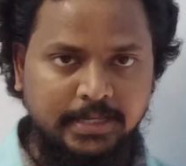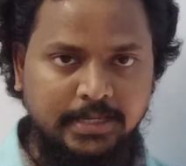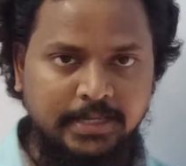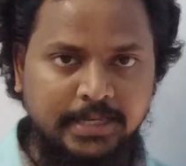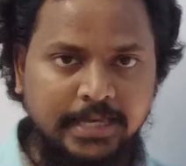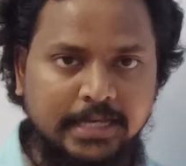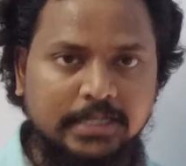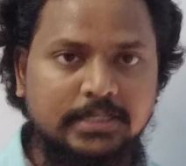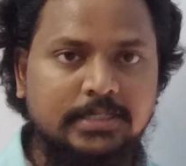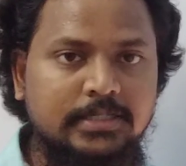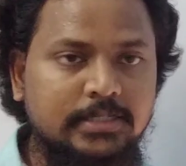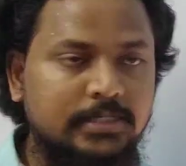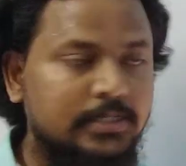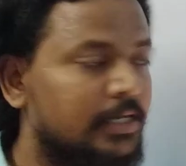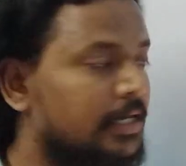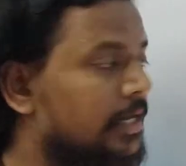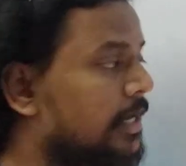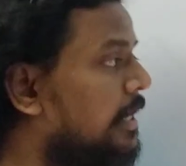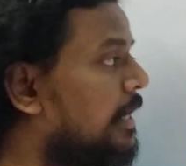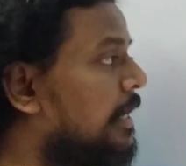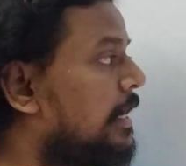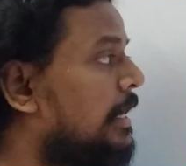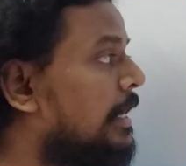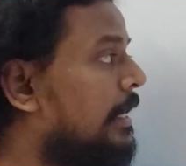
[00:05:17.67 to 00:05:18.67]

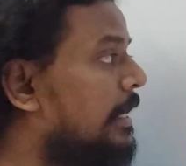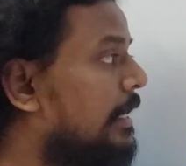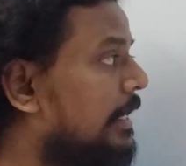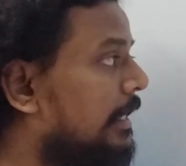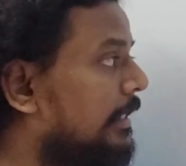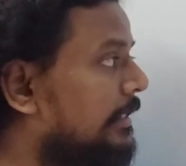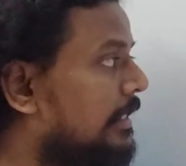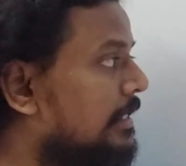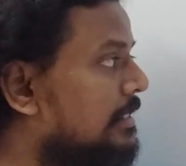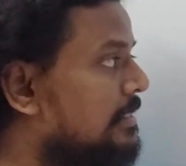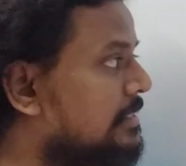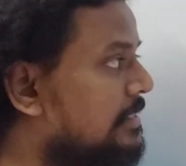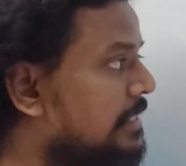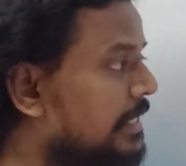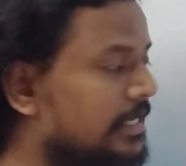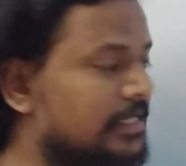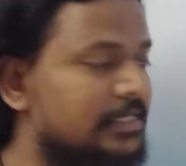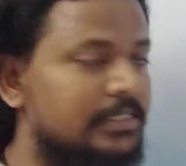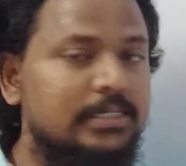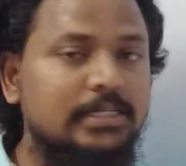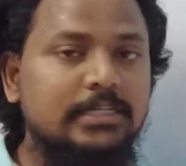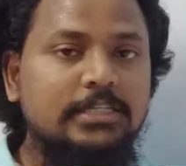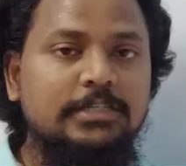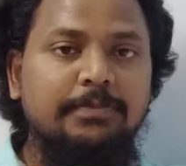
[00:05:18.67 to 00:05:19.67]
Yes. The
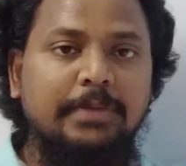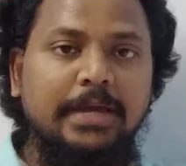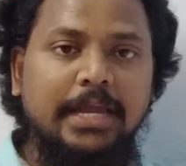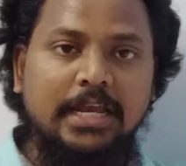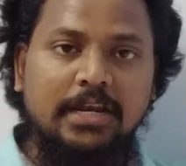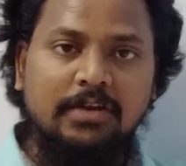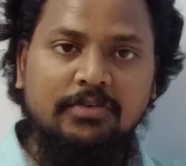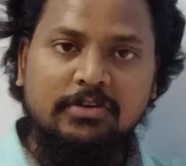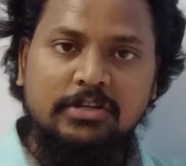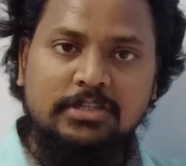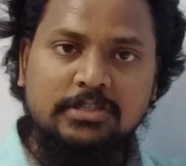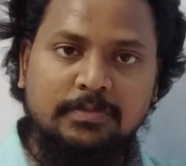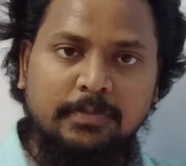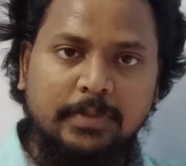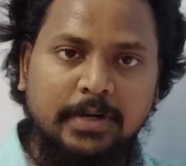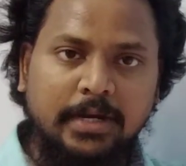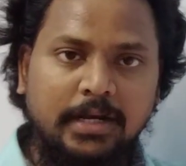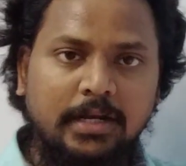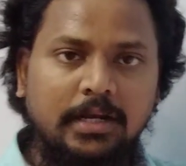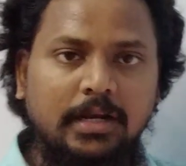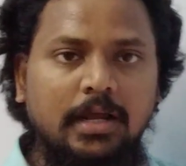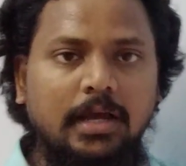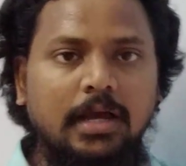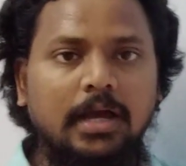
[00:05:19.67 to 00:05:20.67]
6 is my
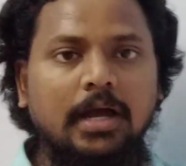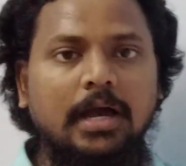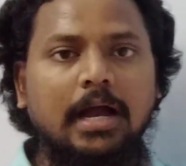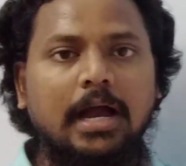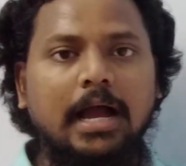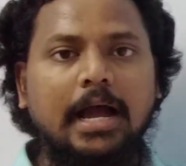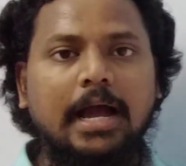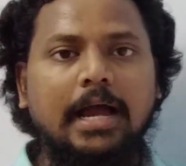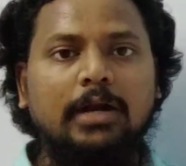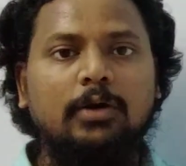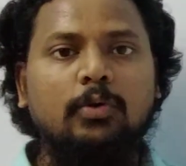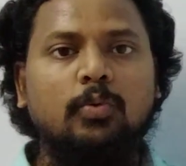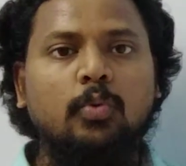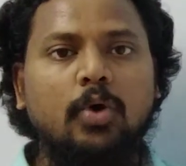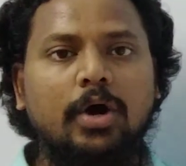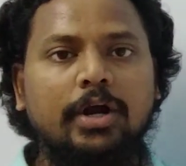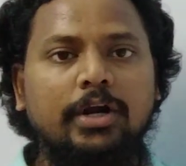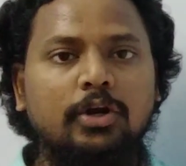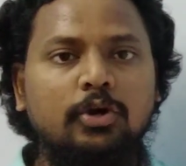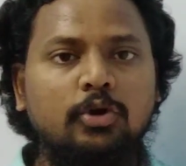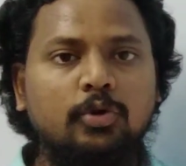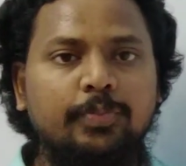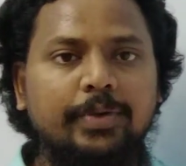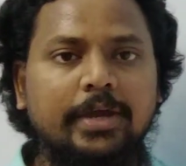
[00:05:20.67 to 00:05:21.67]
investment and
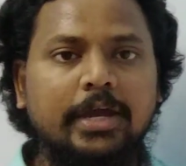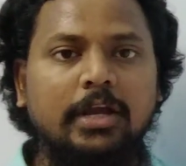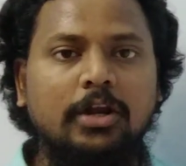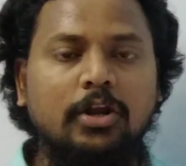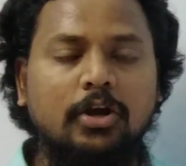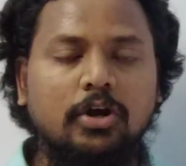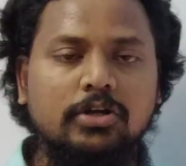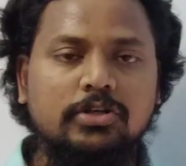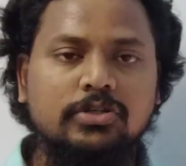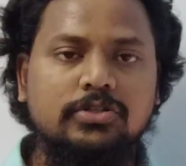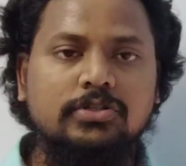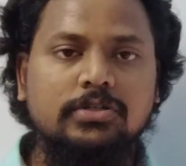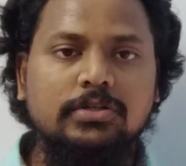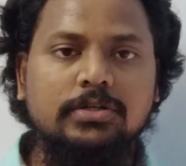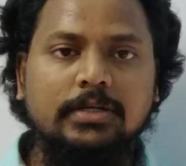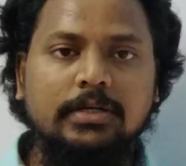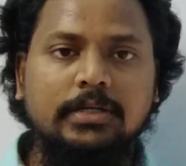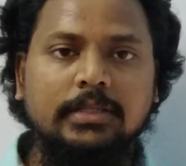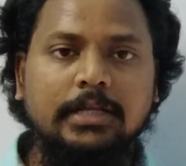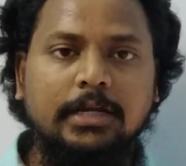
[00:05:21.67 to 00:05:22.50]
1 rupee I lost.